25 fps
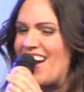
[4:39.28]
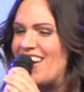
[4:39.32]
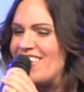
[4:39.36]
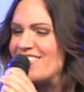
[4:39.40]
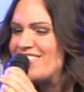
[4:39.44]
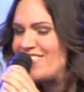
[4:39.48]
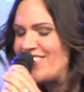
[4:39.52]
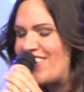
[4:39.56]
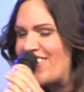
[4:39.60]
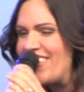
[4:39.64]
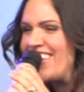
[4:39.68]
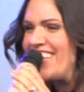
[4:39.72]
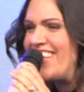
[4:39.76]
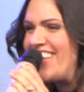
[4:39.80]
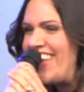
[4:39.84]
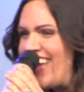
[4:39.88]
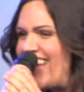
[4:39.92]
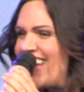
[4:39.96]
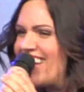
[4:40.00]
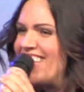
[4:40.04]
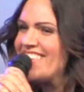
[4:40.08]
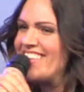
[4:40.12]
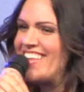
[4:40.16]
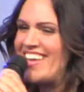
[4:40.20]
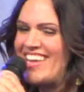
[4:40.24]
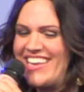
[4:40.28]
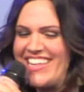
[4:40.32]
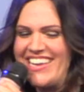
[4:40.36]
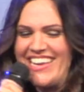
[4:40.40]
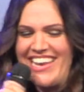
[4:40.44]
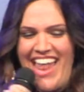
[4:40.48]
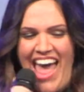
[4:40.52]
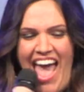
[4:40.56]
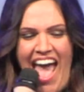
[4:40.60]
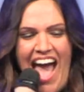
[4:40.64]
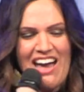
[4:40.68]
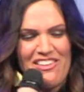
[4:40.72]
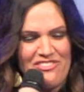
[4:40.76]
all started giggling and
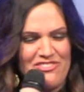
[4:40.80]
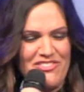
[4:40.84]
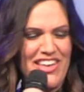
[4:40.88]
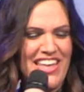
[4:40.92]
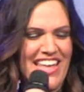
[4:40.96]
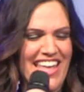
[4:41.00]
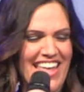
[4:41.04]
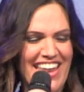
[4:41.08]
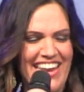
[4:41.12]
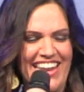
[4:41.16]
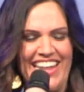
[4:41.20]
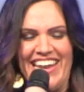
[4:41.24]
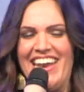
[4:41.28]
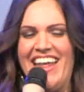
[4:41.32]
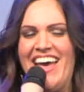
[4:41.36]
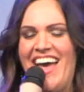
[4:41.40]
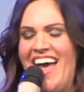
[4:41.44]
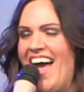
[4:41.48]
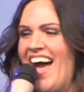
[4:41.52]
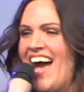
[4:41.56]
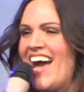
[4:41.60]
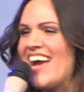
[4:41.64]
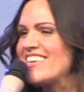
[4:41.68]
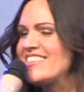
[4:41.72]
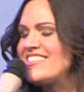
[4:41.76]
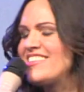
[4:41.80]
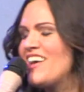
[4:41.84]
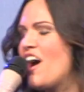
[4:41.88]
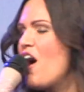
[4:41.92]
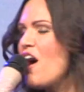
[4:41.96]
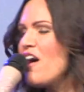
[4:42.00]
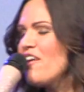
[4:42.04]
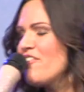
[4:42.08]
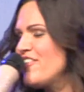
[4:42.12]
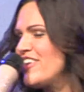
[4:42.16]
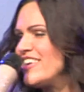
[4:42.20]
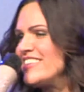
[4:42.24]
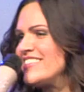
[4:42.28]
laughing. And I,
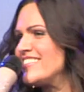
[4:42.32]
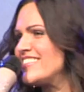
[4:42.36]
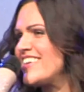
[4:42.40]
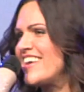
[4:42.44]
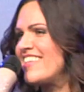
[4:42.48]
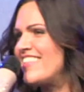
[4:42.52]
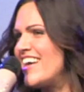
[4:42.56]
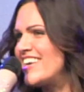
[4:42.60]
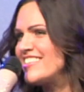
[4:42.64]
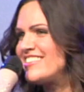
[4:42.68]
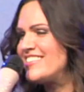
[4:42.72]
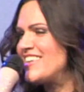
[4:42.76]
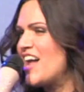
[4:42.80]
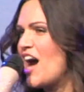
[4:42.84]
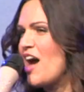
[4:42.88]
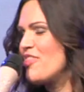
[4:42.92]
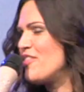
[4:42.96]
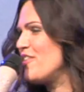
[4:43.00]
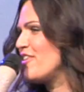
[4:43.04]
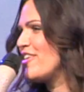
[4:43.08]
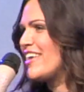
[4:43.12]
obviously, that's not their